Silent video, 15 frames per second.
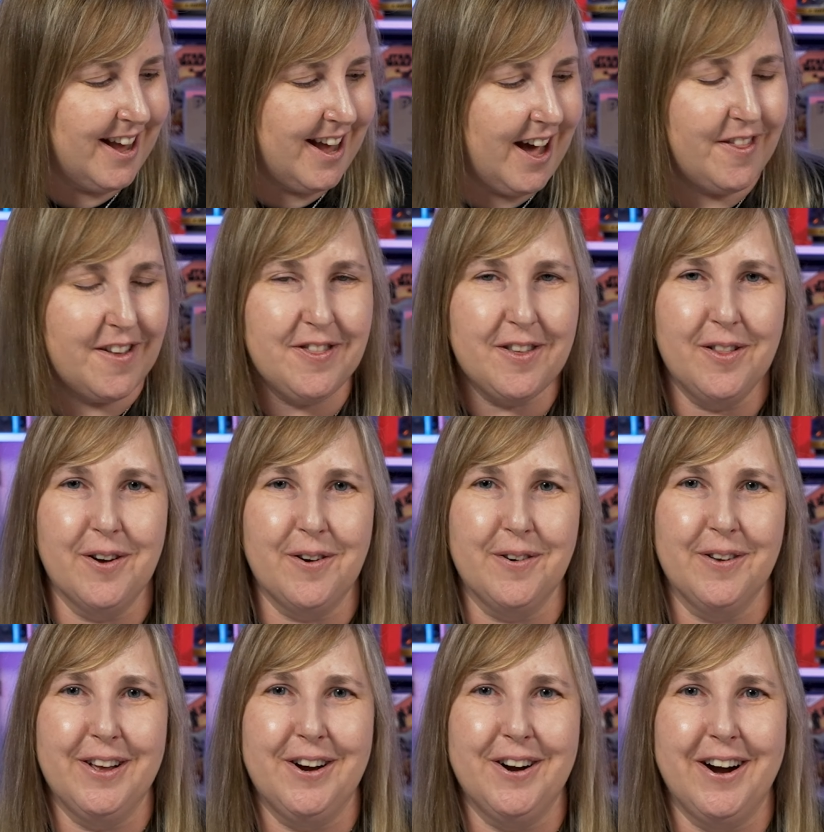I think they'll look
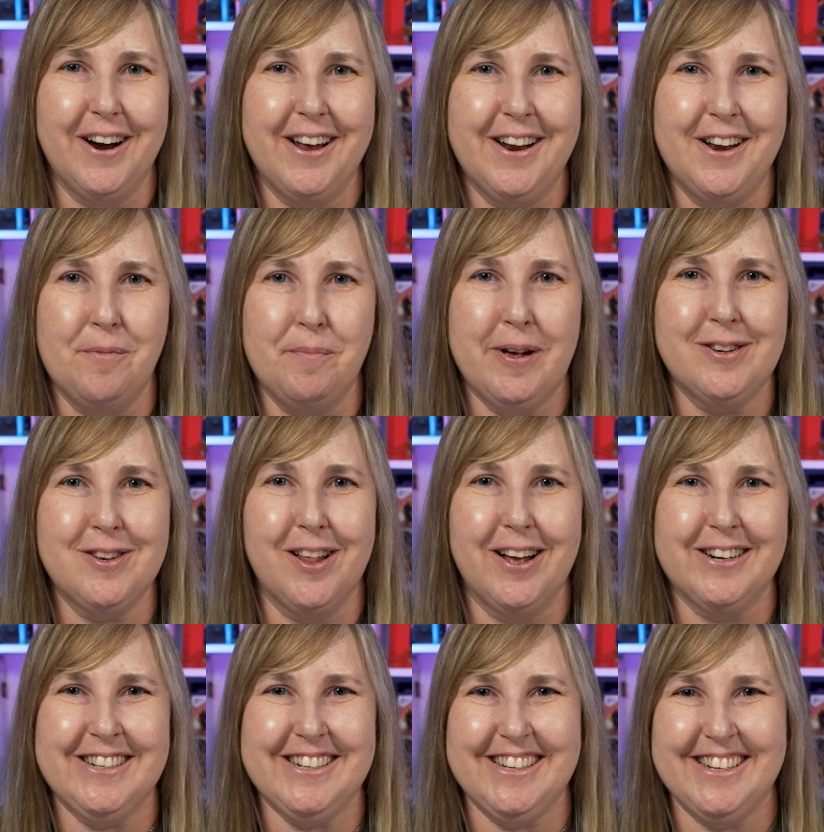really great in your PEZ
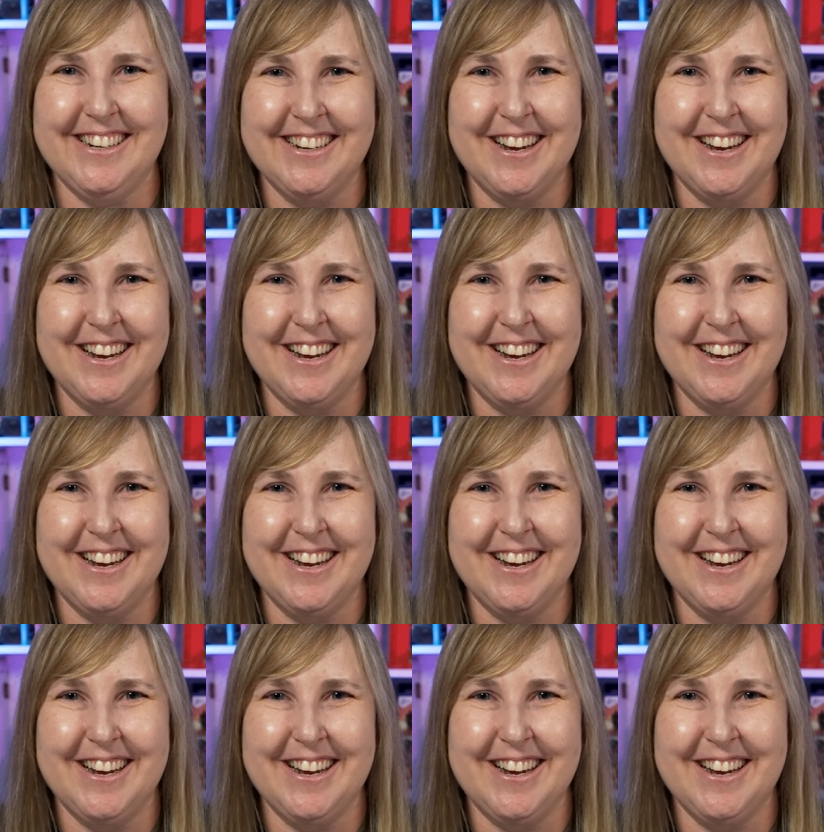collection.